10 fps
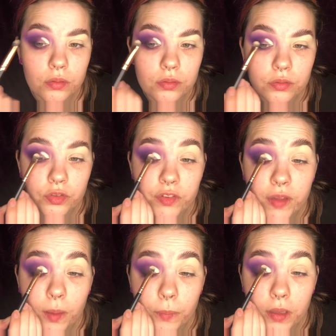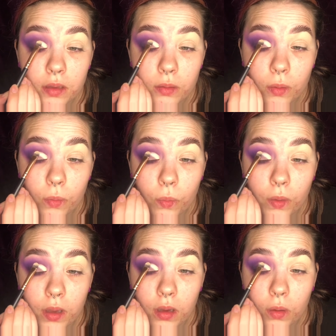just tap in
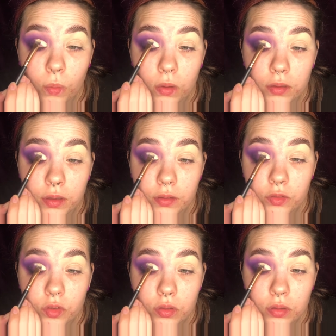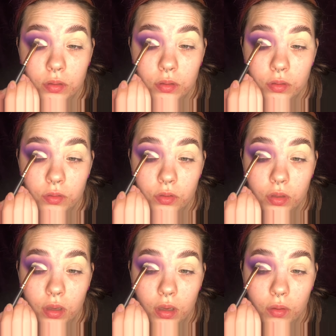where I want it to
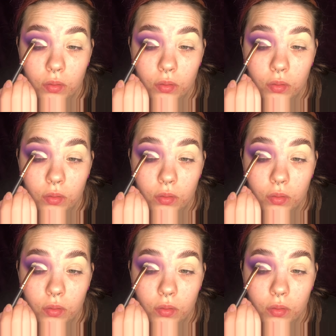go.